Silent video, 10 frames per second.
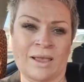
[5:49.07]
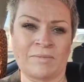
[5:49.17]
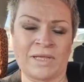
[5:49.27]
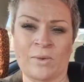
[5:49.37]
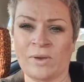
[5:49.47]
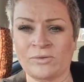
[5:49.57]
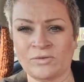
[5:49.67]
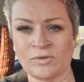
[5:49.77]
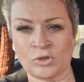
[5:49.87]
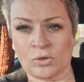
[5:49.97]
I'm now out
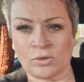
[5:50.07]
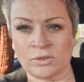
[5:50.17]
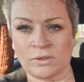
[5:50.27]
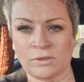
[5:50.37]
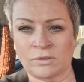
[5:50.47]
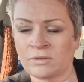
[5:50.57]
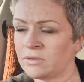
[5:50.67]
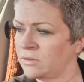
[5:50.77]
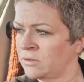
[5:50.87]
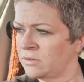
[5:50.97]
of the doctor's.